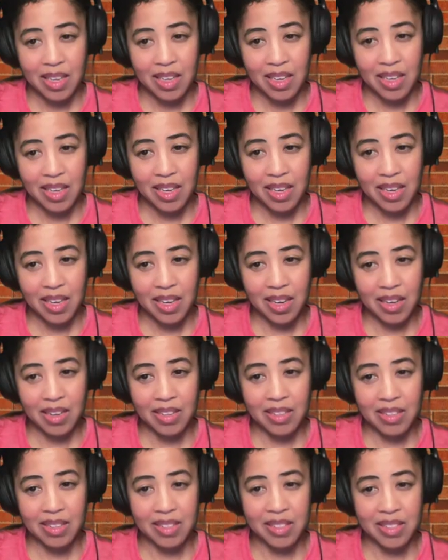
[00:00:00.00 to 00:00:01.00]

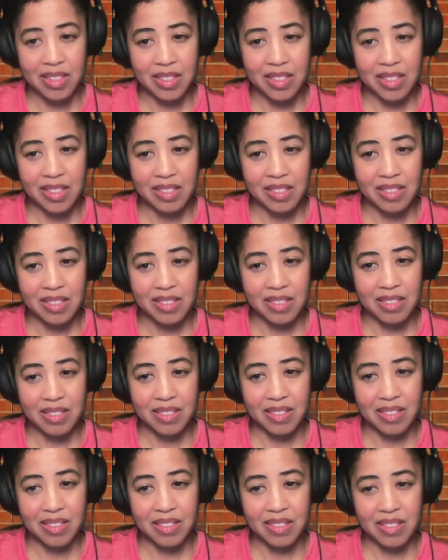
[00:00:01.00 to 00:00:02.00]
and
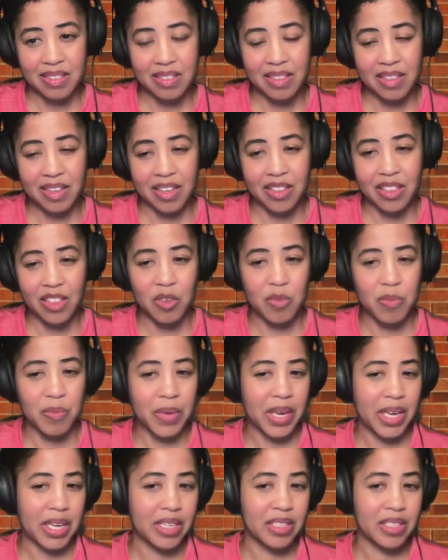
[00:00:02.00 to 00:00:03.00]
like the
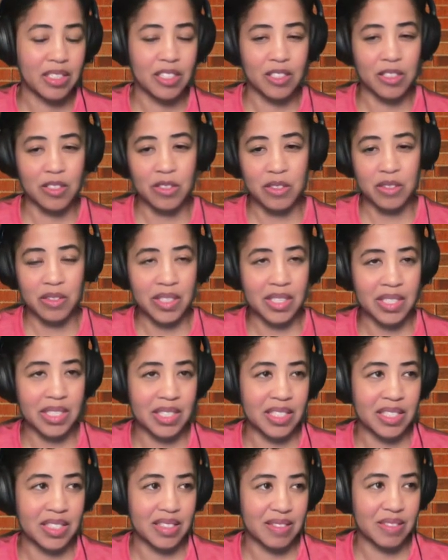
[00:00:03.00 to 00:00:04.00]
main dude
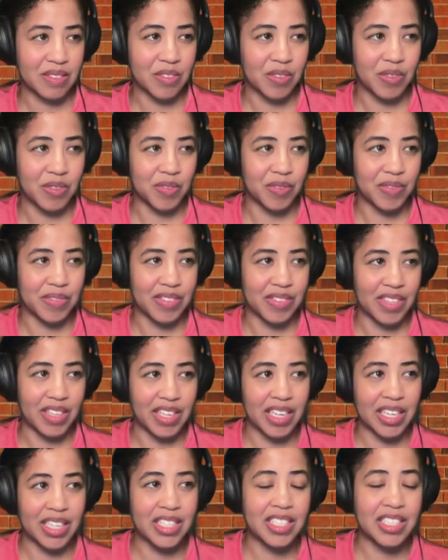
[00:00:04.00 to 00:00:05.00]
is
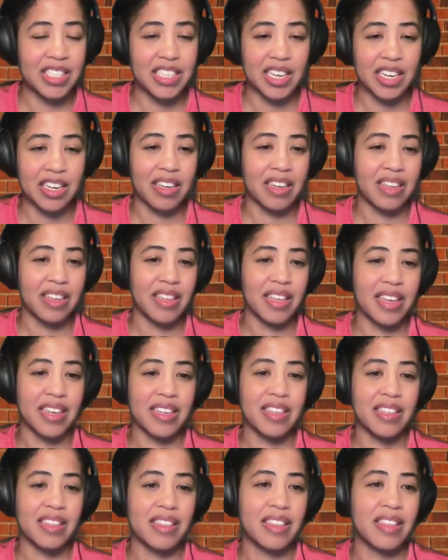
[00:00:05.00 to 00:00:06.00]
in jail.
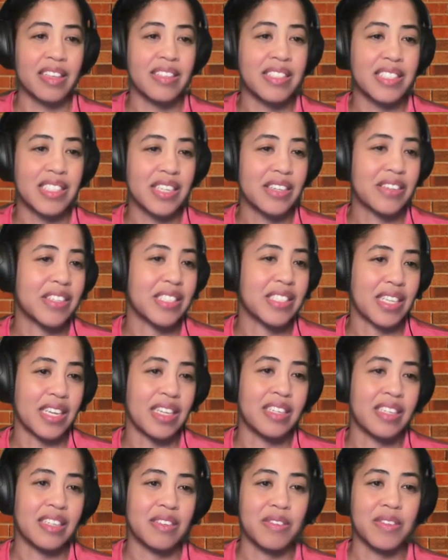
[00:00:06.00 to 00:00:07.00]
Like the series
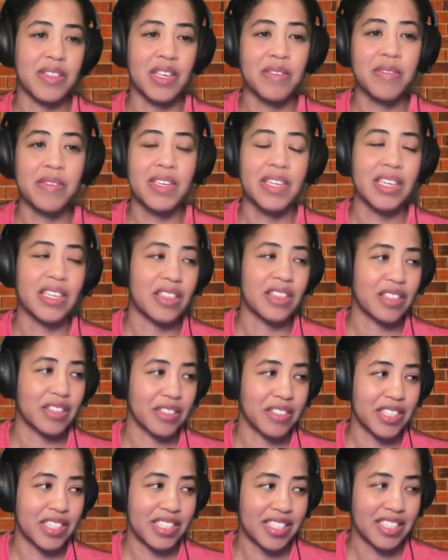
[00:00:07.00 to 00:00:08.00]
ended with him getting
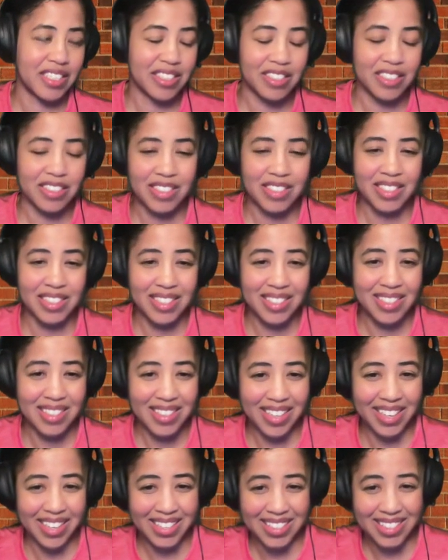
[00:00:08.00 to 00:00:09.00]
30 years.
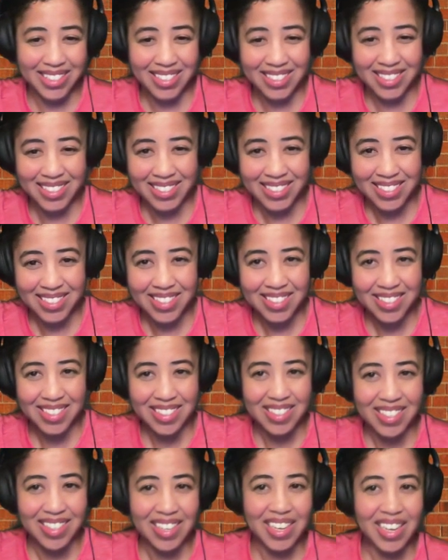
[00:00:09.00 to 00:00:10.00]
Like
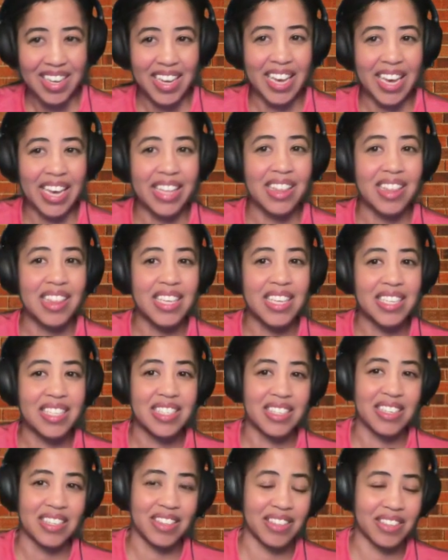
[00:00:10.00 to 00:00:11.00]
at
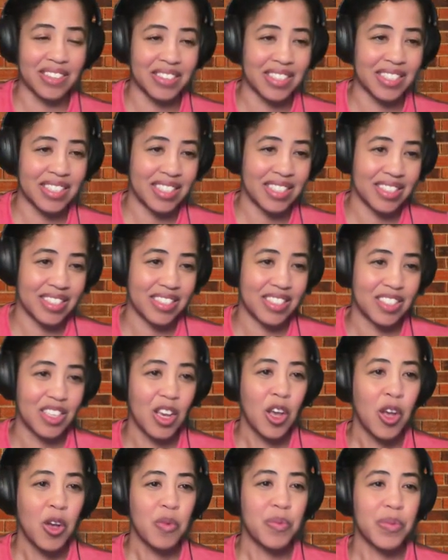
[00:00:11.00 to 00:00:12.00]
least 30 years.
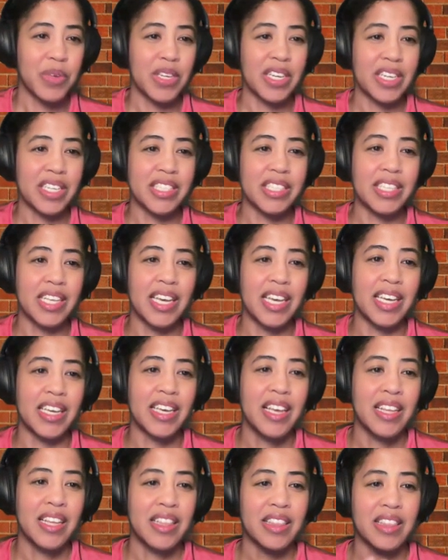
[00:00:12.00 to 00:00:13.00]
Because
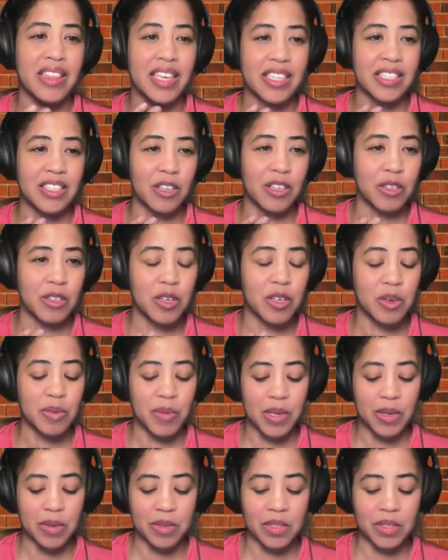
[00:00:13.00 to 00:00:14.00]
like they told him
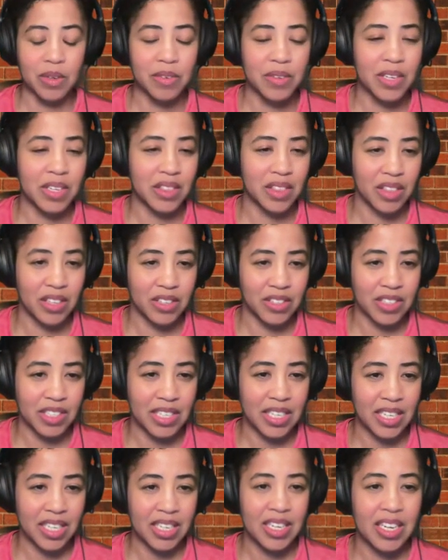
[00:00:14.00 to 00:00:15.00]
he was gonna get
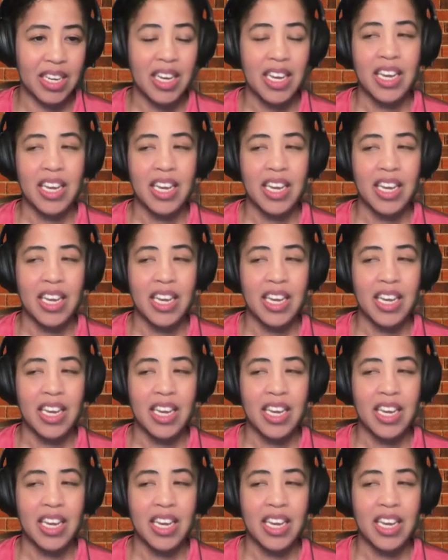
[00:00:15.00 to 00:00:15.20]
30.